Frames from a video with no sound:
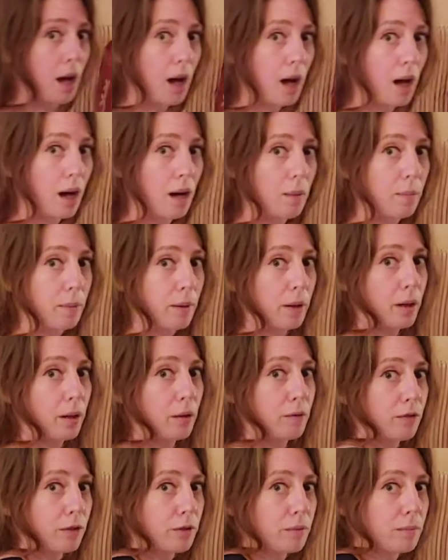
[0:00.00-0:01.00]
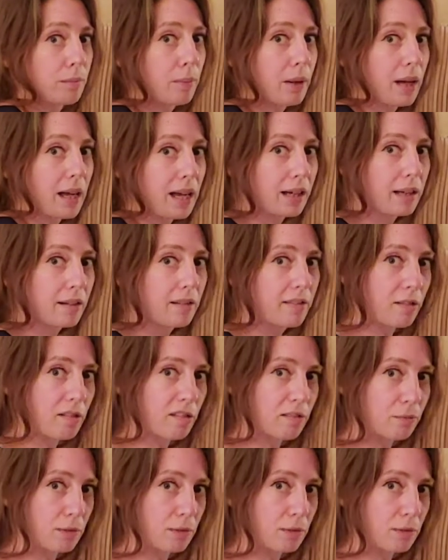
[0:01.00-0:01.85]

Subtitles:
up, over and back. So it's